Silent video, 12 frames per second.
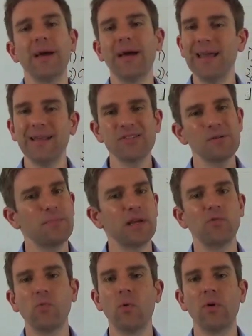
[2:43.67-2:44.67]
Hey, that's a
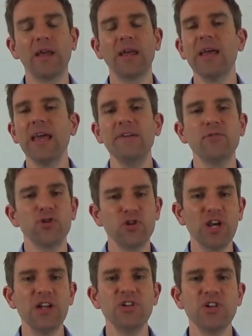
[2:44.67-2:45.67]
big warning. If you're
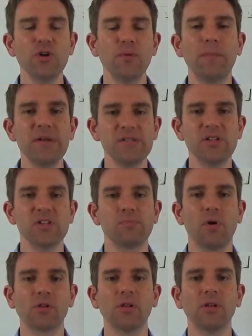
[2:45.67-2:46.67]
changing your business
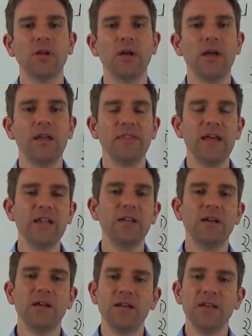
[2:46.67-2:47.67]
model,
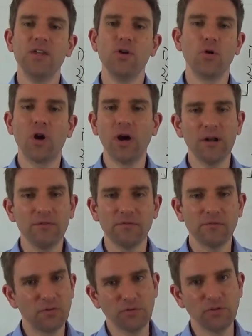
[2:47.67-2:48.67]
then you're kind
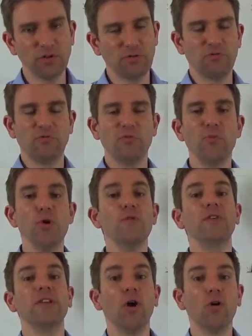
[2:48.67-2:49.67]
of you're, you're,
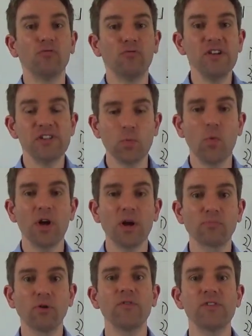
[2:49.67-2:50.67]
removing the whole reason why you're
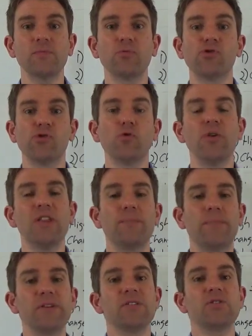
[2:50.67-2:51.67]
profitable surely the
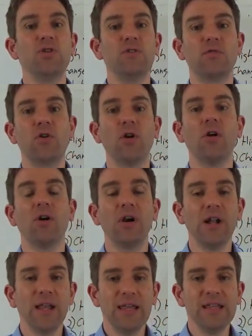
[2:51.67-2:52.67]
business you've got
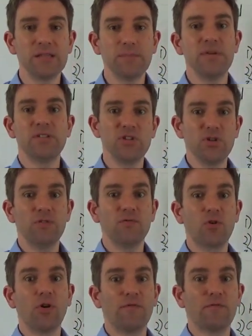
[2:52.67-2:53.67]
is the business
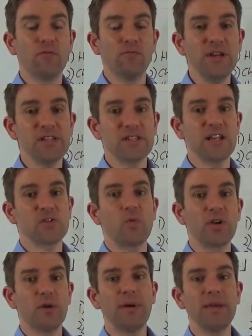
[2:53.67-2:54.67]
you've got for a reason that's
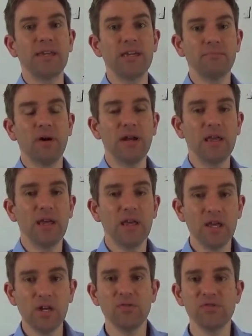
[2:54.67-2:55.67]
why you're making money
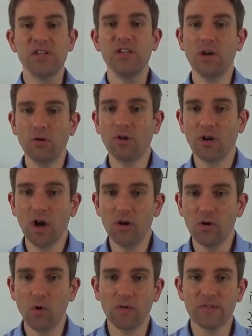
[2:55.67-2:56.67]
you don't see
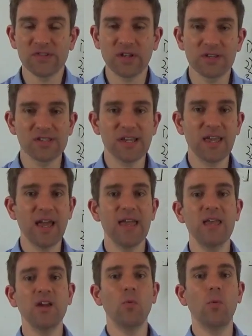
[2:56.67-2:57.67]
coca-cola all of a sudden saying hey
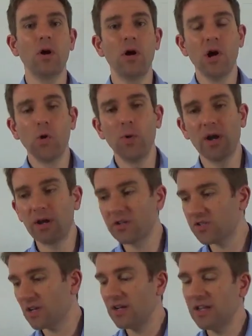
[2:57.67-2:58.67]
you know what we're going to
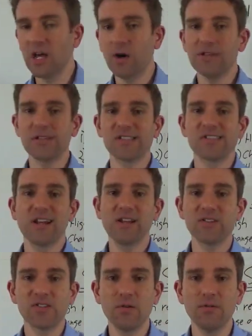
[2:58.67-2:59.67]
suddenly go into selling
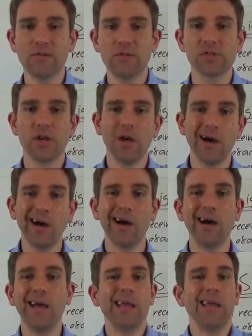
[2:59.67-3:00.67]
sofas
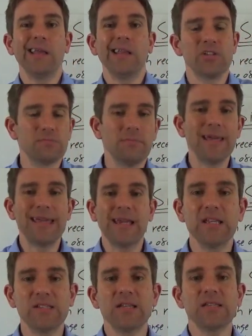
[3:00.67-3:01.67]
uh, it, it, doesn't make
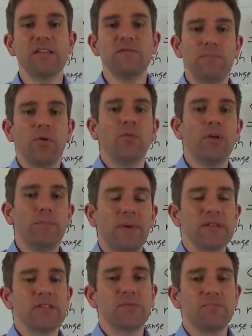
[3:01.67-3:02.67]
sense they've built the
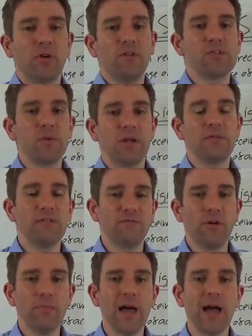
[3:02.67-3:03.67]
business and profitability
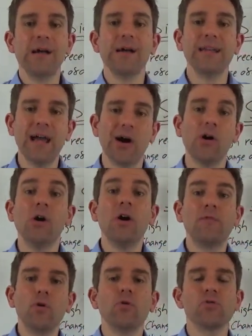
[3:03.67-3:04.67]
from that now
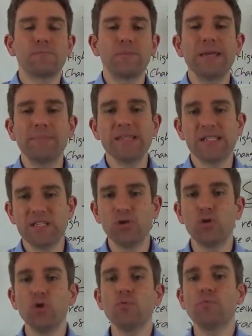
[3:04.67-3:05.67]
of course big businesses
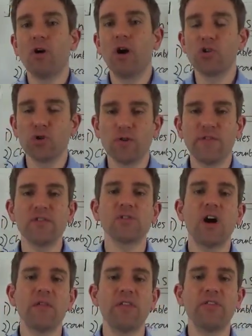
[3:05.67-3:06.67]
do branch off into
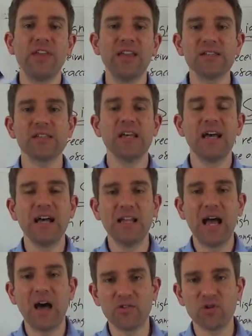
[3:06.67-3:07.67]
other things and
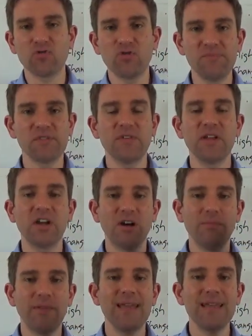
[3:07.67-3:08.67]
other streams of
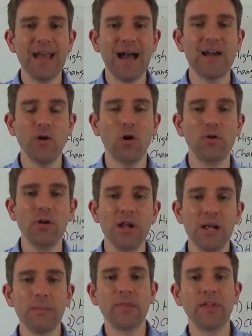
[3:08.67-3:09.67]
income they add on
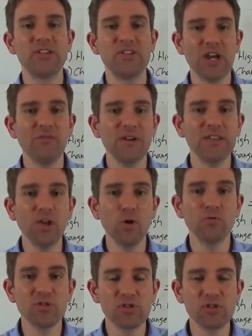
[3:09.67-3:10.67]
but they generally
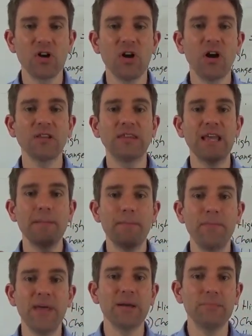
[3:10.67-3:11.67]
don't discard their
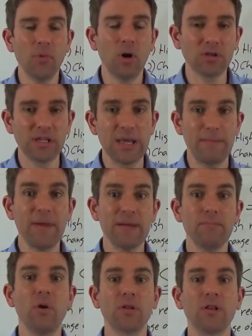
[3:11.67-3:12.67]
big model their big
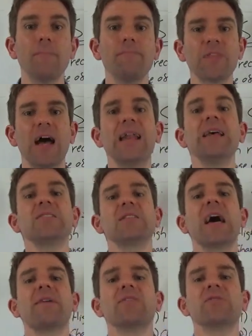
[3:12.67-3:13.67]
model unless
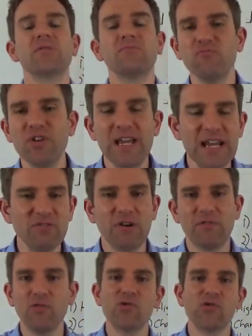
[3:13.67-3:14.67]
they're having to really
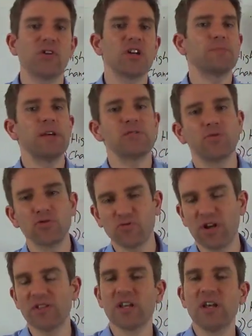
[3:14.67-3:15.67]
revolutionize based on
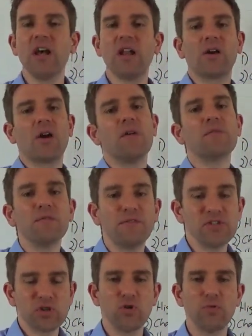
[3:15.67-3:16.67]
trends like going from
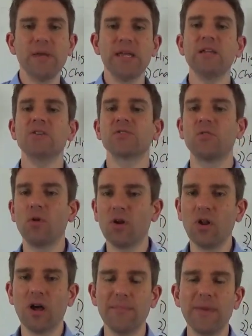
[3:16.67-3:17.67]
physical media to
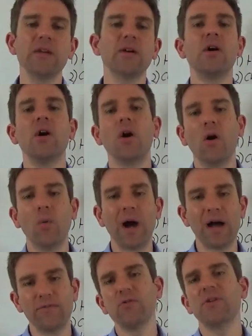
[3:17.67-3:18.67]
online media or what
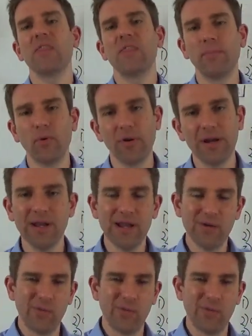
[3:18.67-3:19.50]
have you. You get the point.